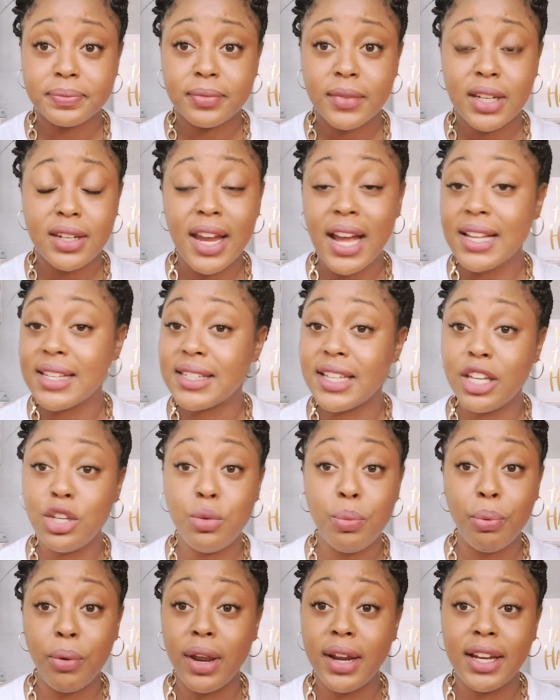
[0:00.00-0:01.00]
Not saying
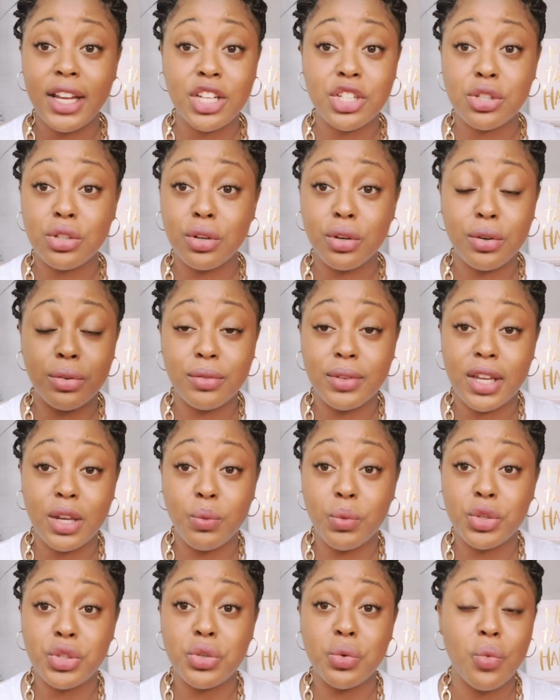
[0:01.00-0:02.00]
you pray to get your
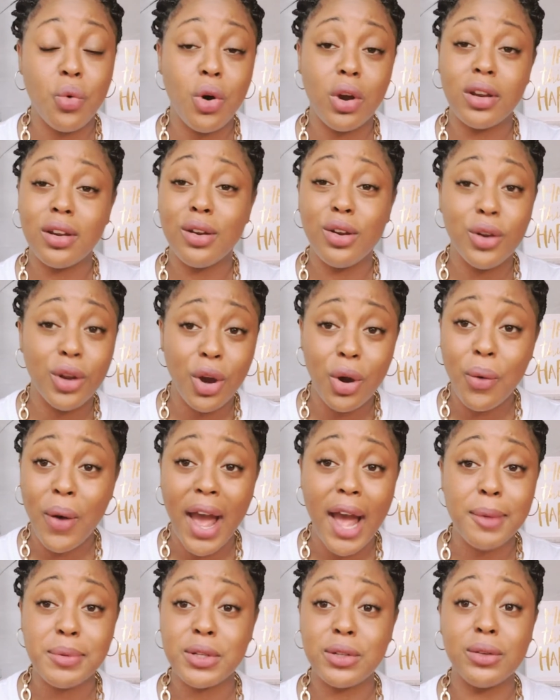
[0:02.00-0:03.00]
get what you want. No,
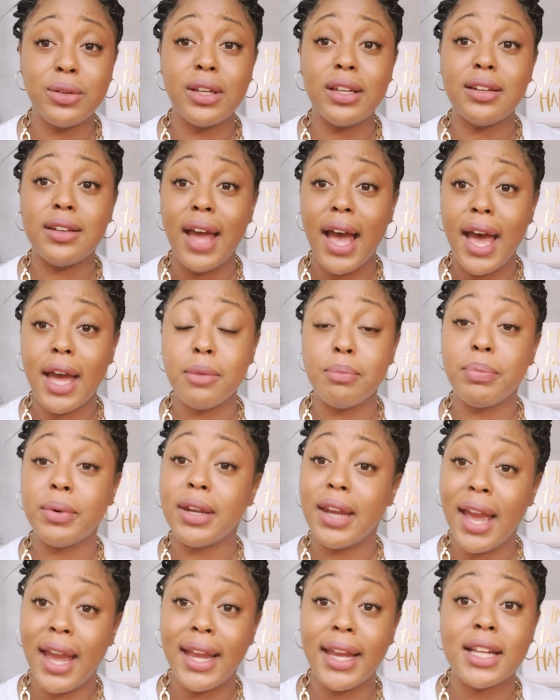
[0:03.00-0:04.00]
absolutely not.
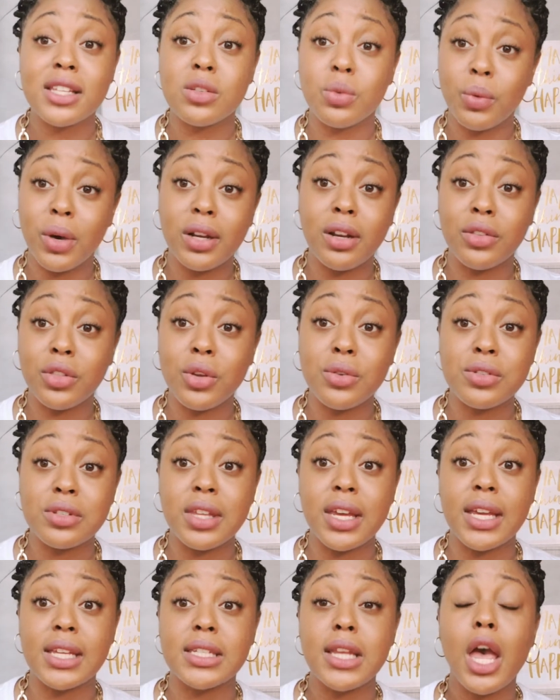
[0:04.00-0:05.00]
But hey, it's one of those
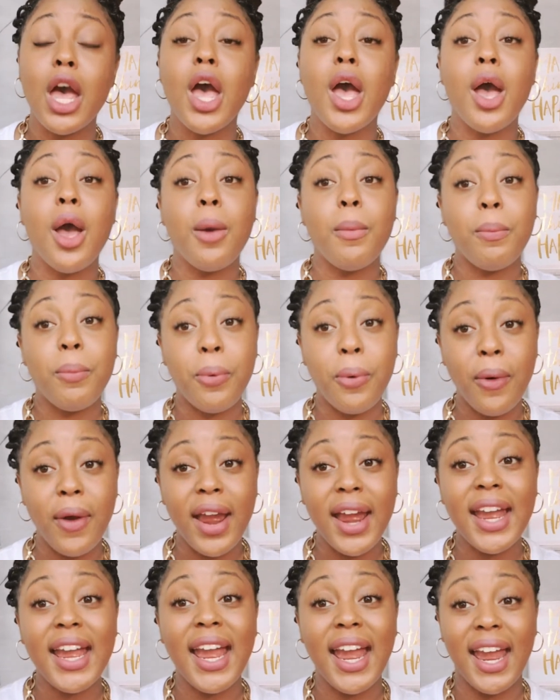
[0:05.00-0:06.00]
things.
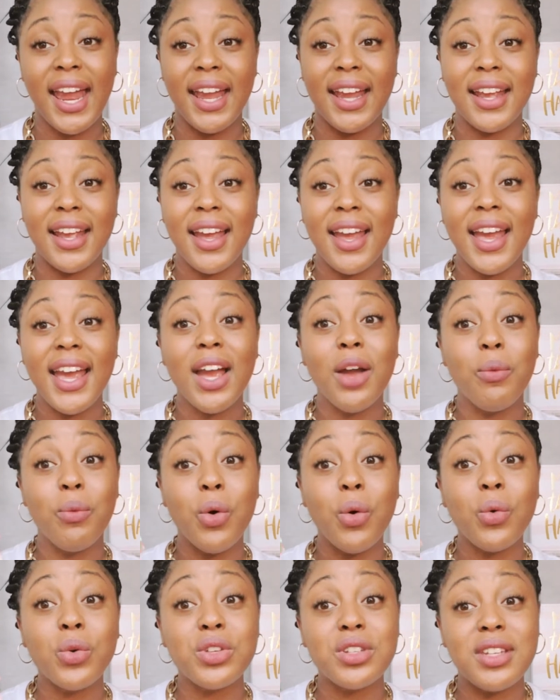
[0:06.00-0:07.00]
Praying
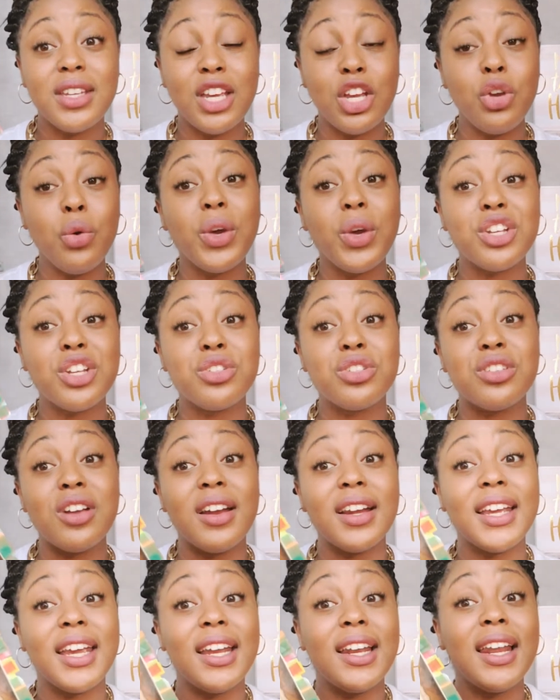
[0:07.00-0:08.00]
will you will get
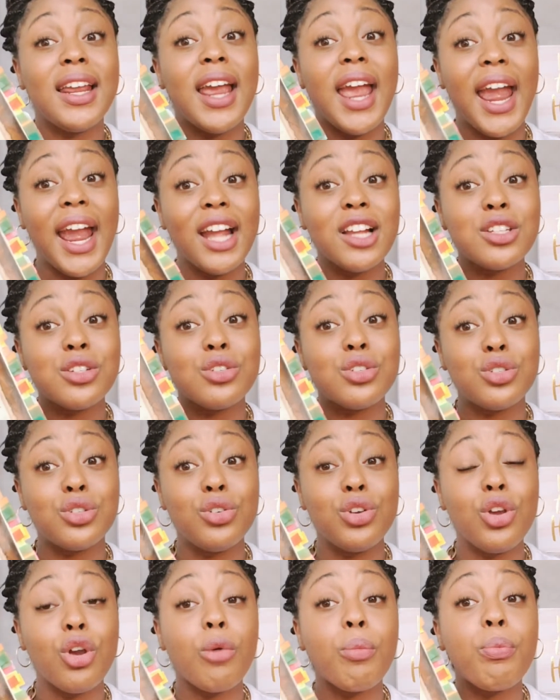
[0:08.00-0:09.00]
start getting answers
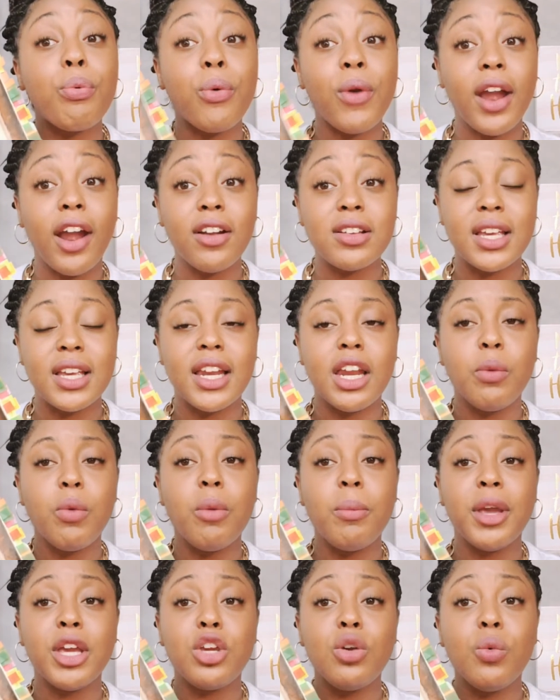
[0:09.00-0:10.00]
to your prayers and it
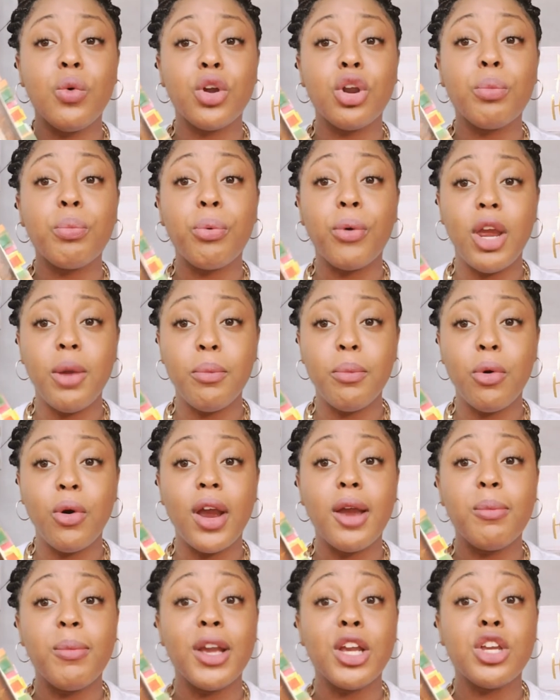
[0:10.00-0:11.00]
will make you want to pray more
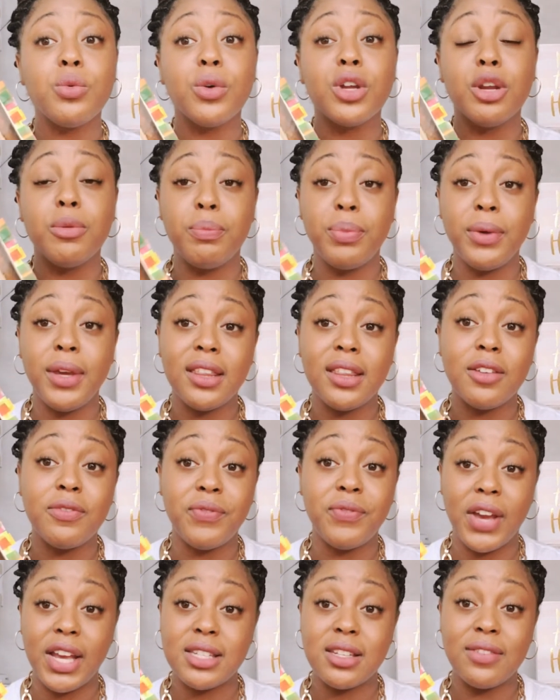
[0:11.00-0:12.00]
and make you want to be in the
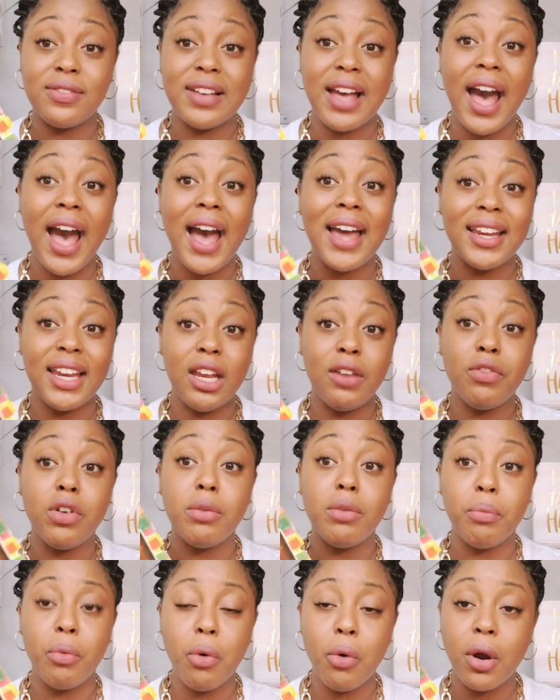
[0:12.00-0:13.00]
face of God
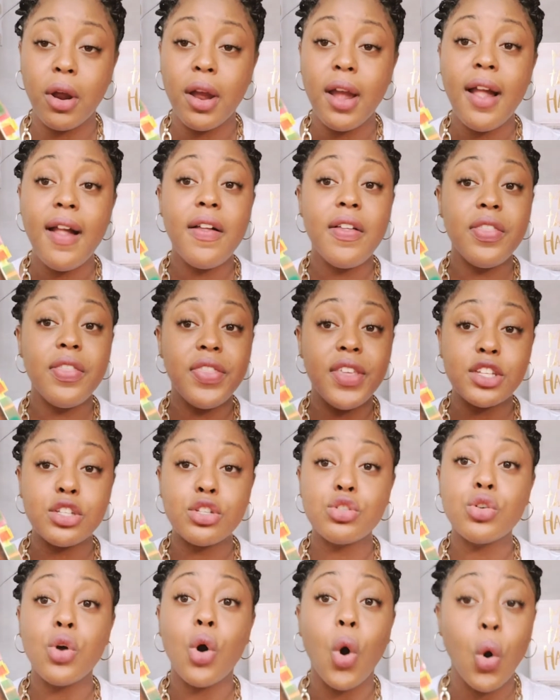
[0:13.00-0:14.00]
even more.
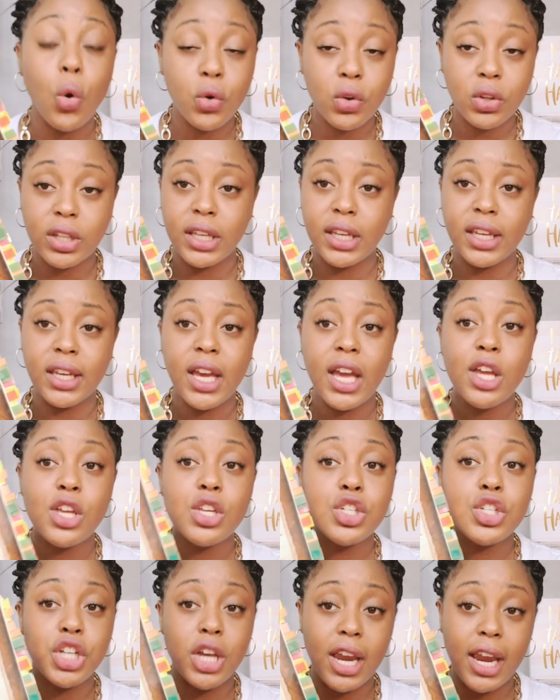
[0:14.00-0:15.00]
This totally
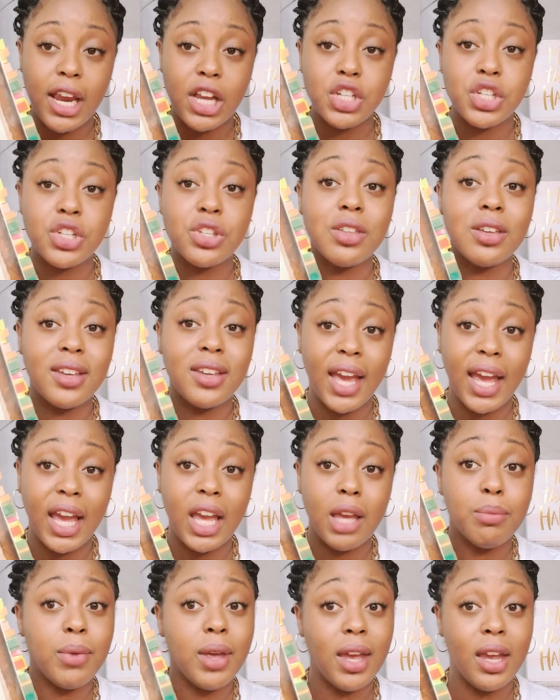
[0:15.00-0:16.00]
changed the
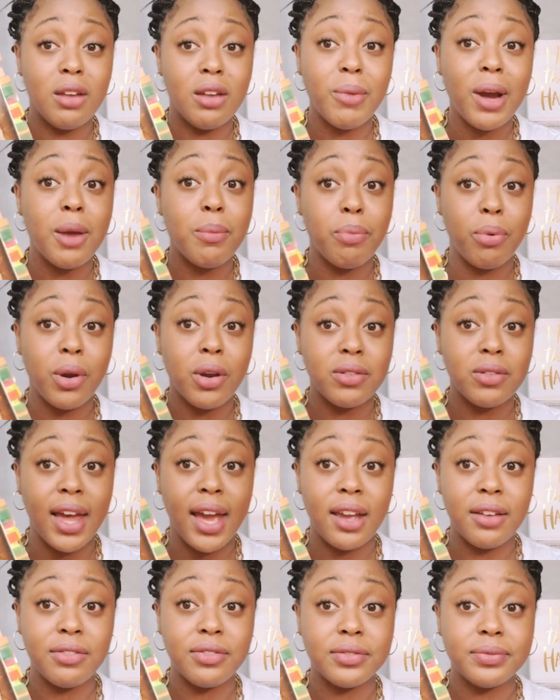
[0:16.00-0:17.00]
game in my prayer
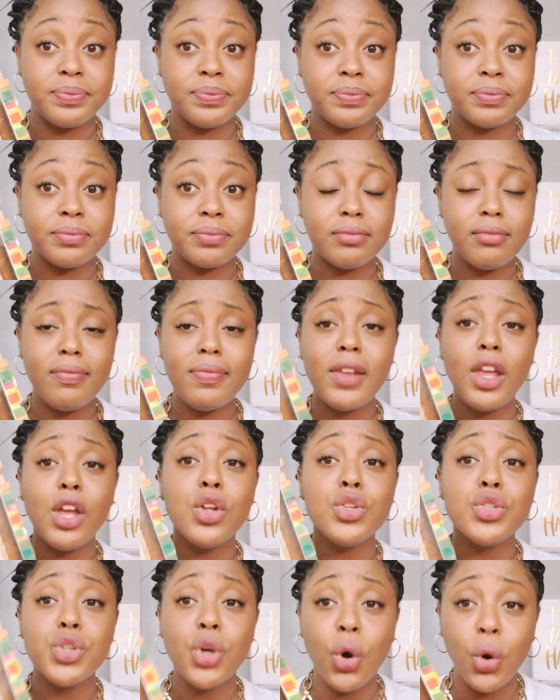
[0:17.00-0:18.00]
life.
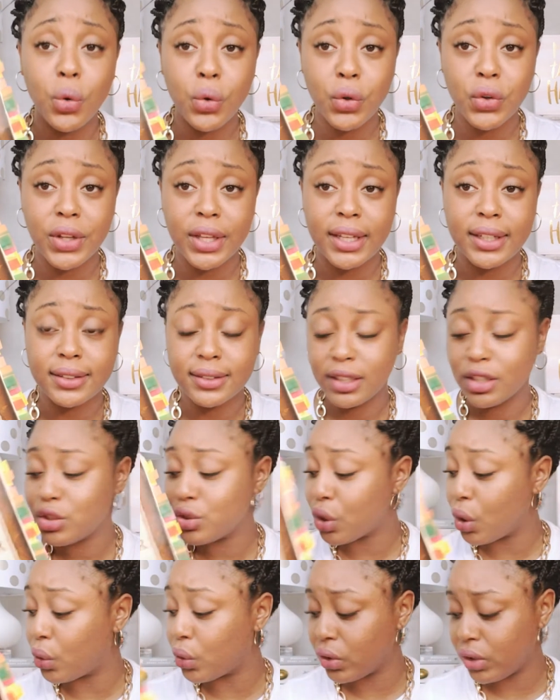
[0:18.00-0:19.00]
Totally,
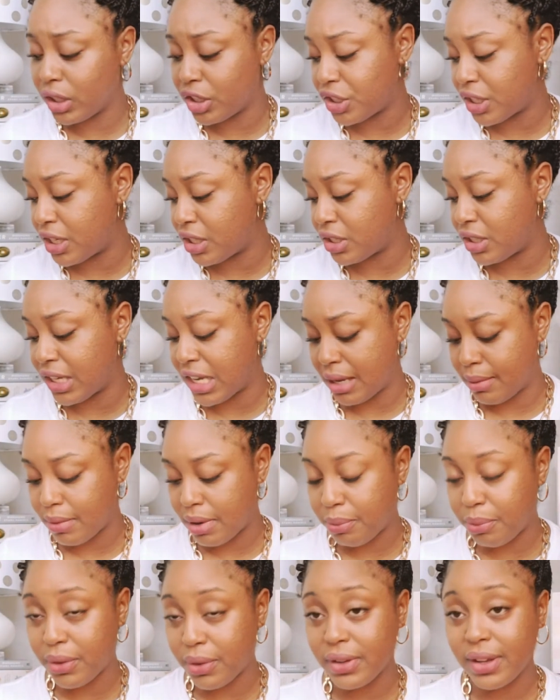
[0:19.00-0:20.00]
totally changed the game in
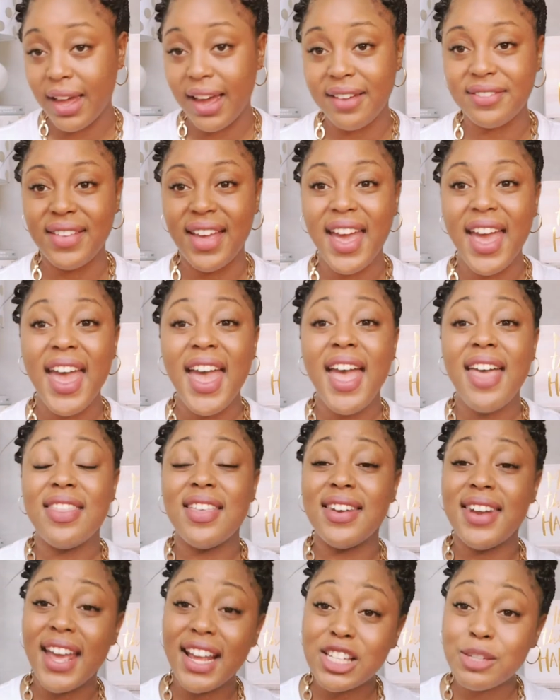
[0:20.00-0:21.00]
my prayer life.
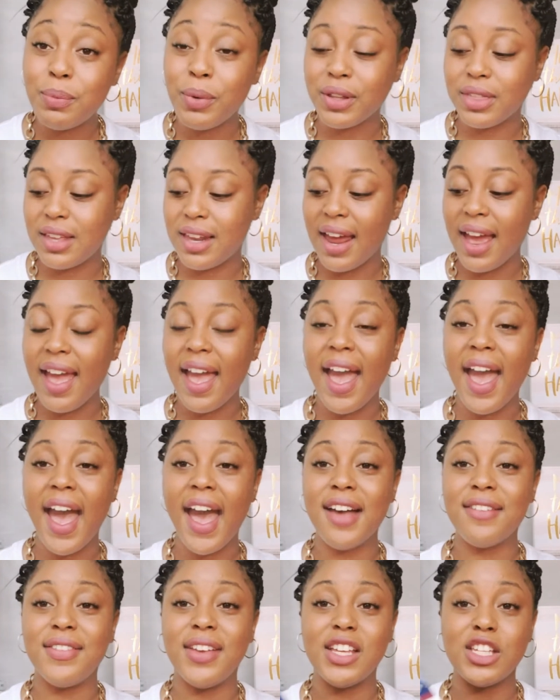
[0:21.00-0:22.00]
The next book that I
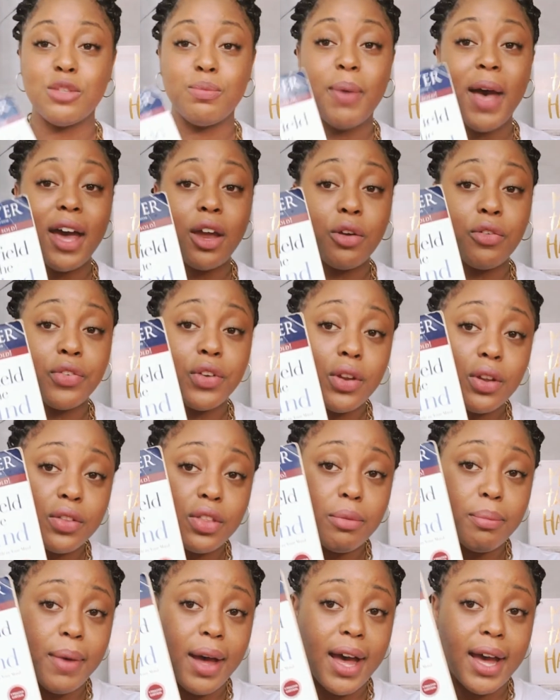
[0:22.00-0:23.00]
have is Battlefield of
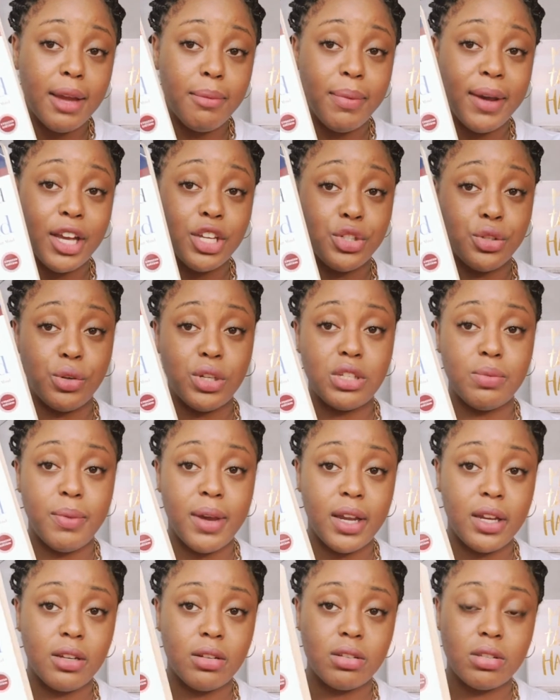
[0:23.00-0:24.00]
the Mind by Joyce
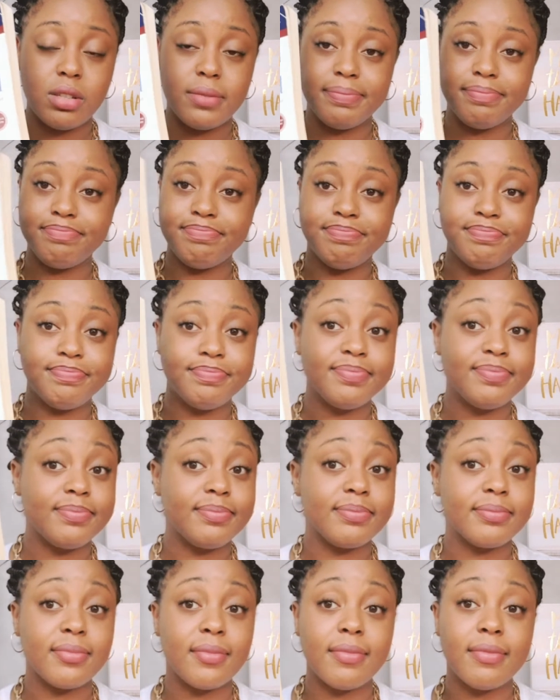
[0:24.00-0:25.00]
Meyers.
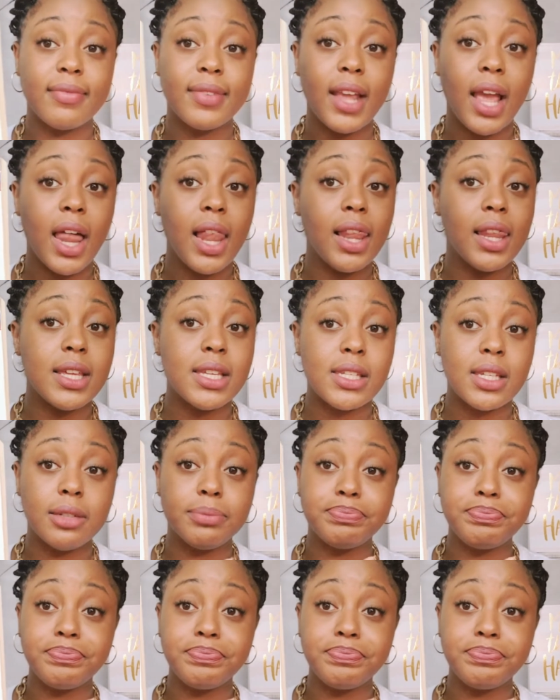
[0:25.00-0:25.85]
Listen,